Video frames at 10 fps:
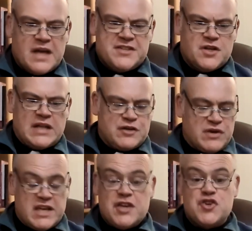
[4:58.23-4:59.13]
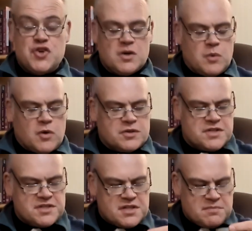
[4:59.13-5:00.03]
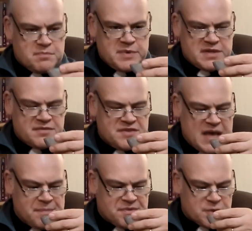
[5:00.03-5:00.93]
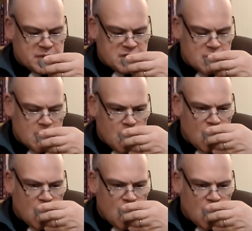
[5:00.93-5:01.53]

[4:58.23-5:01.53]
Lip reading: it's not like drinking sugar water. There's a bit of depth to it.